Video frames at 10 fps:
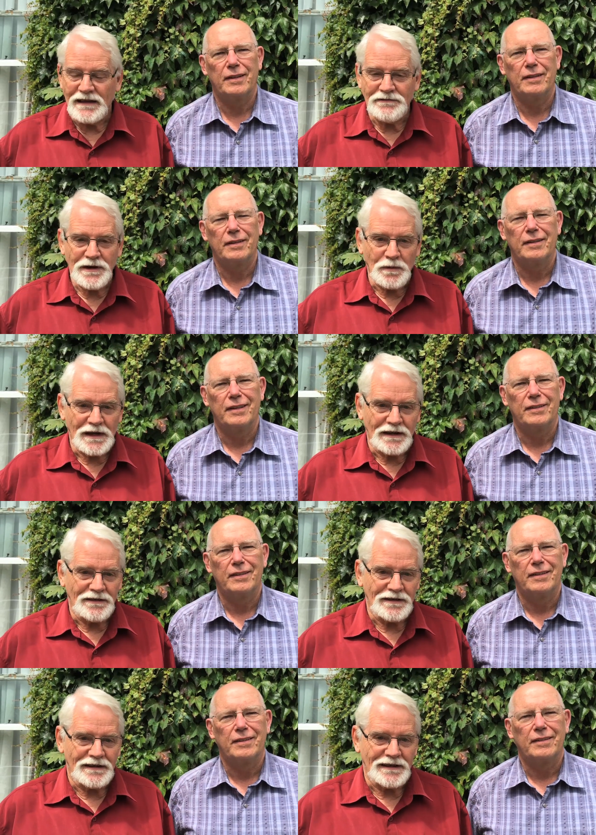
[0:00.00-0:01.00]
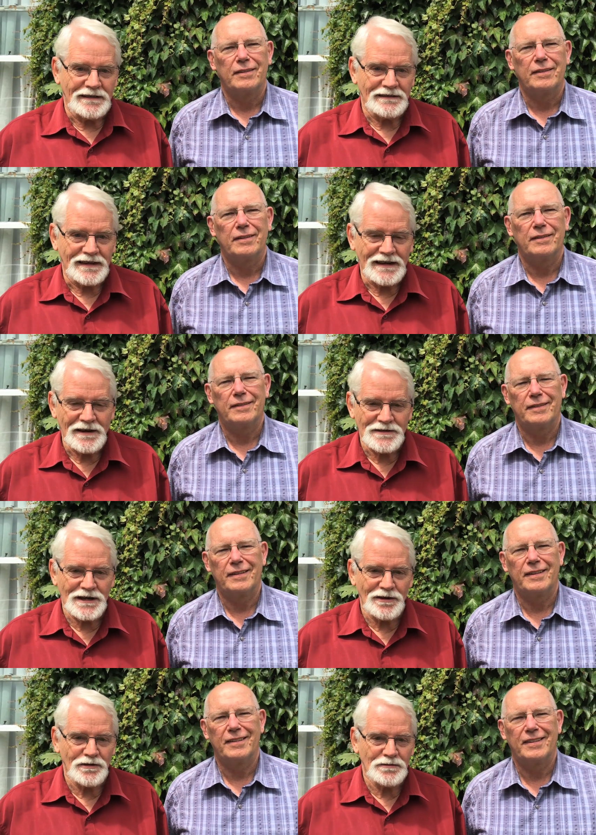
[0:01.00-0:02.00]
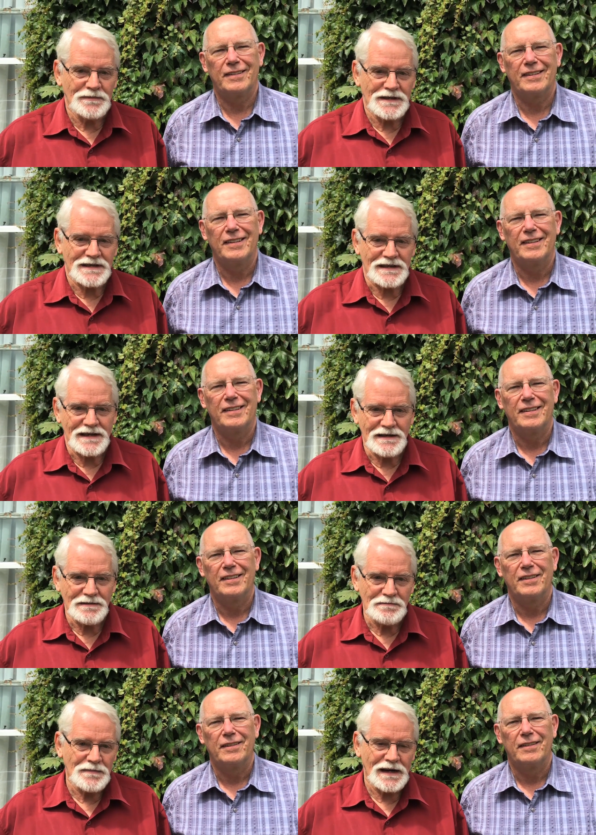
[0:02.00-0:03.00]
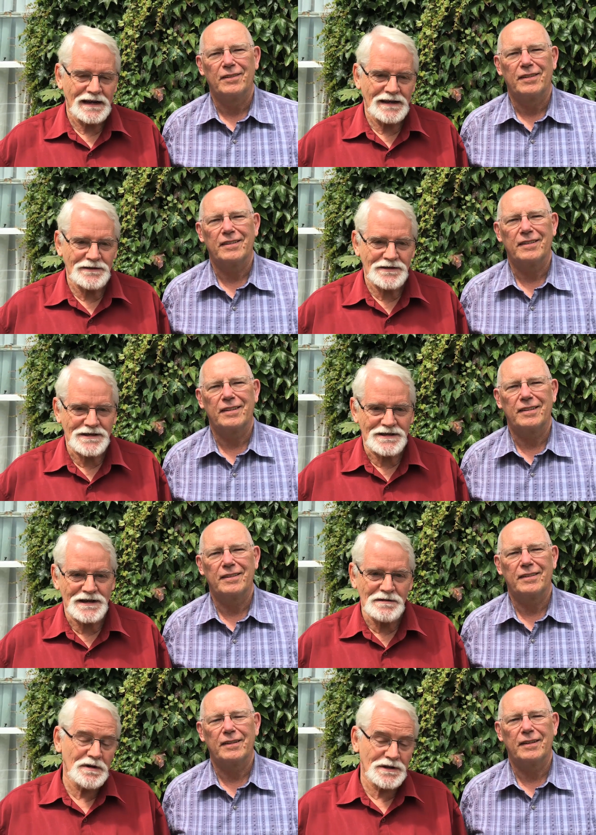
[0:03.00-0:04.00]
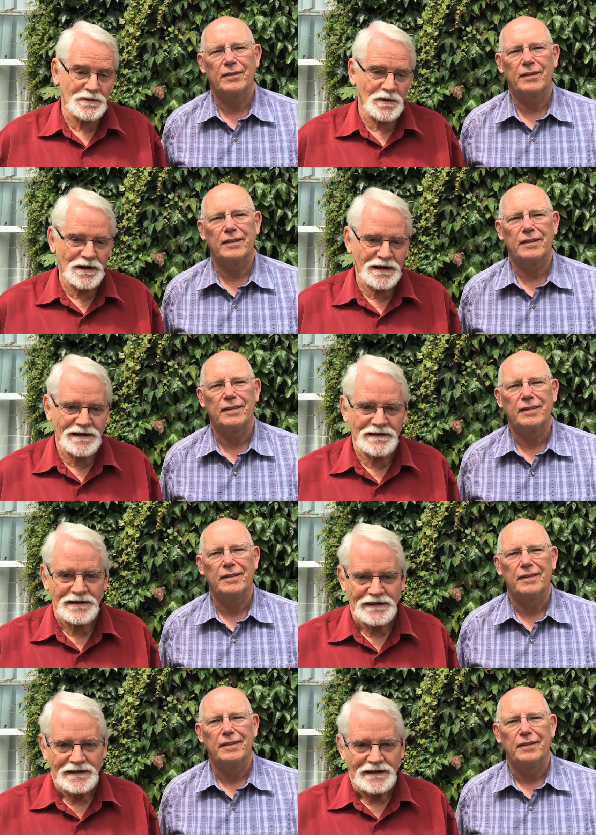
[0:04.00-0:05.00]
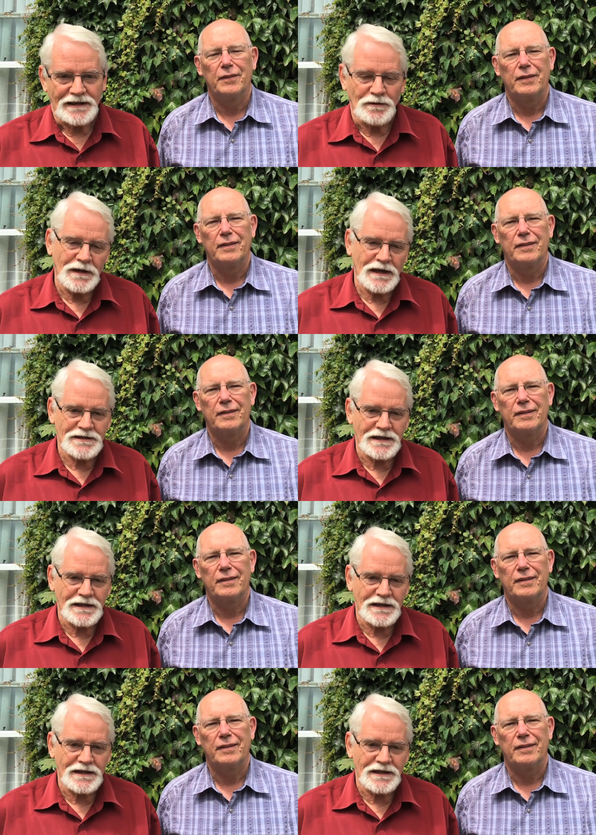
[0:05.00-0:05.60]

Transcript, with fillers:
Speaker 1: everywhere. Uh, in hotel rooms, in my house, in Botswana. Uh, we get